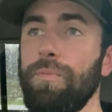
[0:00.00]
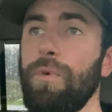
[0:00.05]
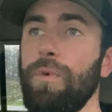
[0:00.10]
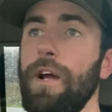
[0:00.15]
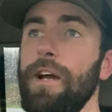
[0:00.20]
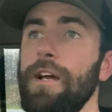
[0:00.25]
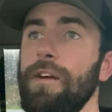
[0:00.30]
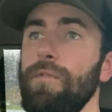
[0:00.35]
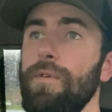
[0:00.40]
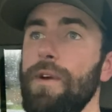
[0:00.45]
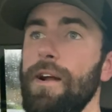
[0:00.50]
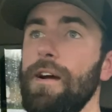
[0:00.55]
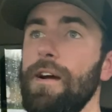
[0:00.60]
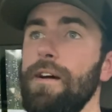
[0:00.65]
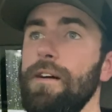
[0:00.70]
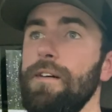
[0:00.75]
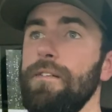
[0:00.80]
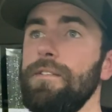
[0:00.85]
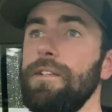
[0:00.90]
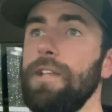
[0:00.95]
right
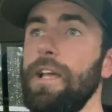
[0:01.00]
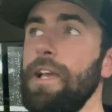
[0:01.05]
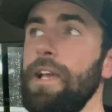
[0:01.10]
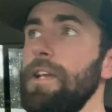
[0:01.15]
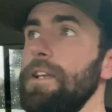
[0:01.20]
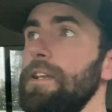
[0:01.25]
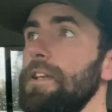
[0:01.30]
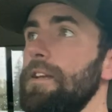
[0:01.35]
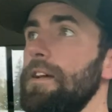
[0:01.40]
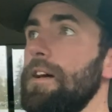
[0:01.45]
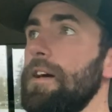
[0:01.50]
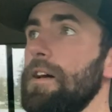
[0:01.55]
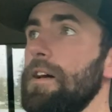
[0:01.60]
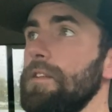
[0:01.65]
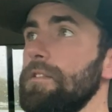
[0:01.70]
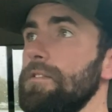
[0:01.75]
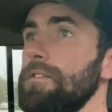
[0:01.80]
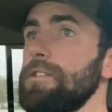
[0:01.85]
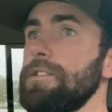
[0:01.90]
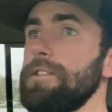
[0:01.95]
around $80,
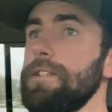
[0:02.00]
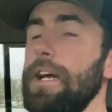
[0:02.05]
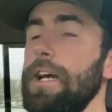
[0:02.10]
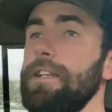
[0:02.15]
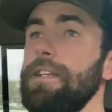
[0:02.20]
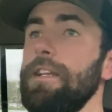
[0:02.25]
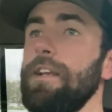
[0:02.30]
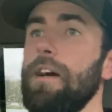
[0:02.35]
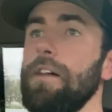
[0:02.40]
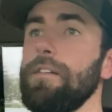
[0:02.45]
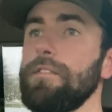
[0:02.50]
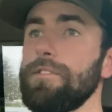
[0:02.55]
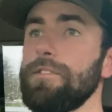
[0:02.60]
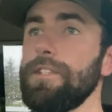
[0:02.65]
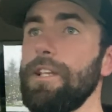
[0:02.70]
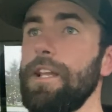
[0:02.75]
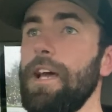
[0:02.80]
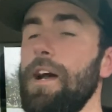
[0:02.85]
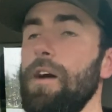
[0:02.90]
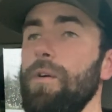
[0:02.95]
$90
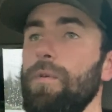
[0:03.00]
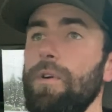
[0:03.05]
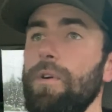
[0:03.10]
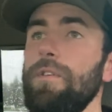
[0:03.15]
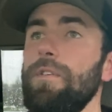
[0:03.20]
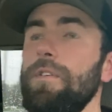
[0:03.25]
an hour